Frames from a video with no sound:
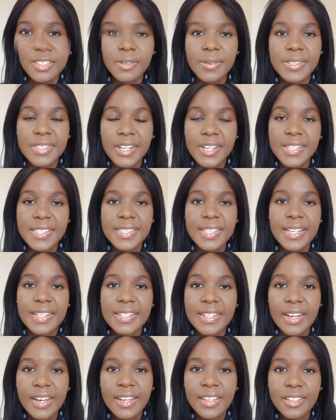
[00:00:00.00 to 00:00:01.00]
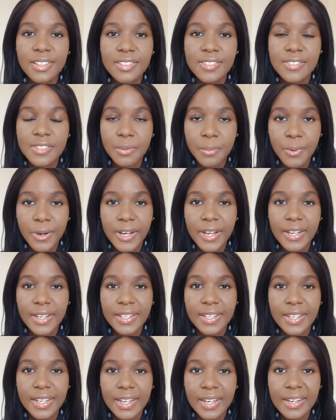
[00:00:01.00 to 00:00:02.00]
So as I said, I used to
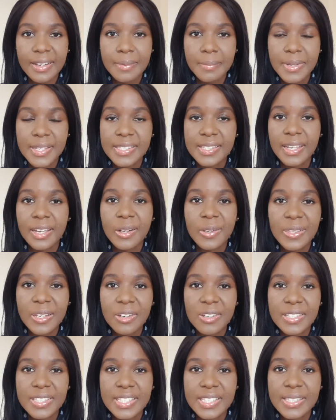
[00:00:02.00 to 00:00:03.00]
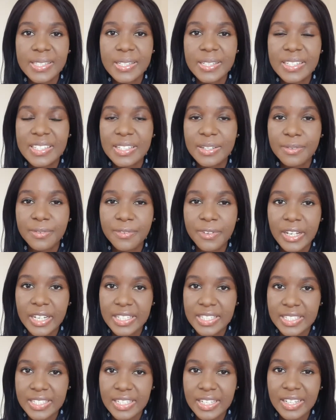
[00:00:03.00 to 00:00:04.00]
work um, as a healthcare assistant in
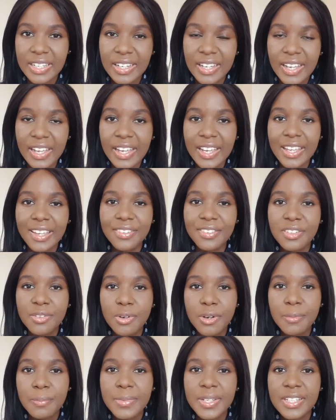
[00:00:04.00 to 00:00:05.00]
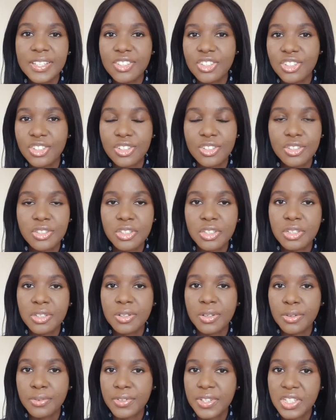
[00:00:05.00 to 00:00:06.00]
first year. If you want me to
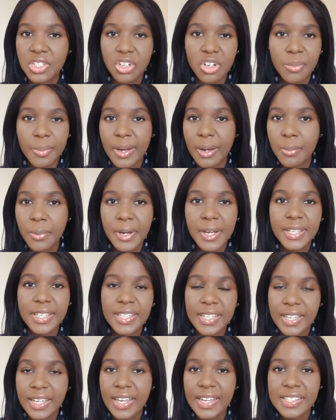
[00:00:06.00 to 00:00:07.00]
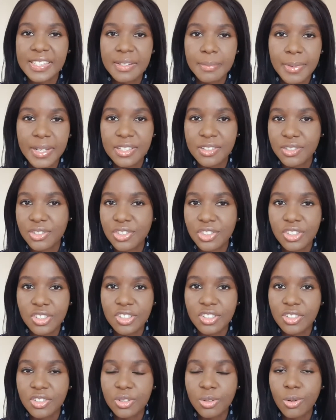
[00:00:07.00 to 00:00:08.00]
do a video about working as a medical
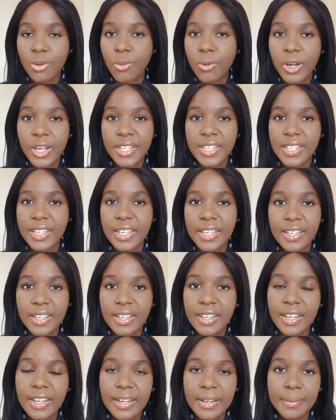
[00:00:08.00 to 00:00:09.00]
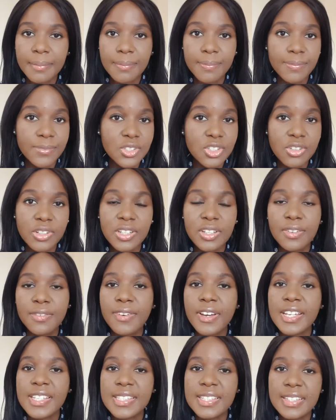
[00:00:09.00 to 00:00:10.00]
student or working um, during
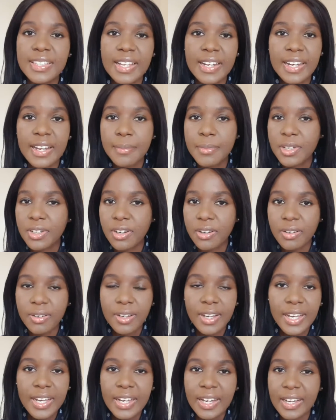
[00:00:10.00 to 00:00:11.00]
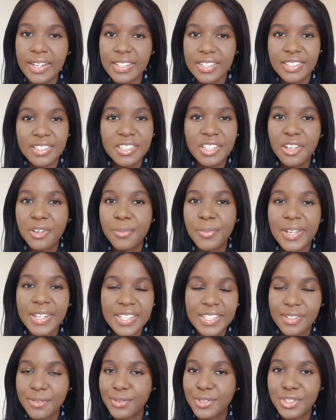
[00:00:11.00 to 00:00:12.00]
university, then let me know. I did so
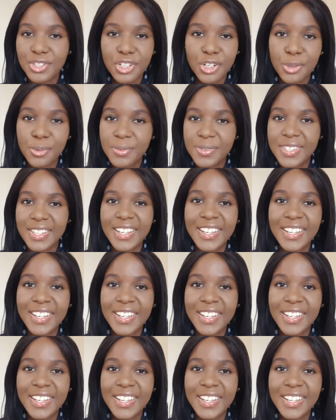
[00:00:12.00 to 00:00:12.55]
many different jobs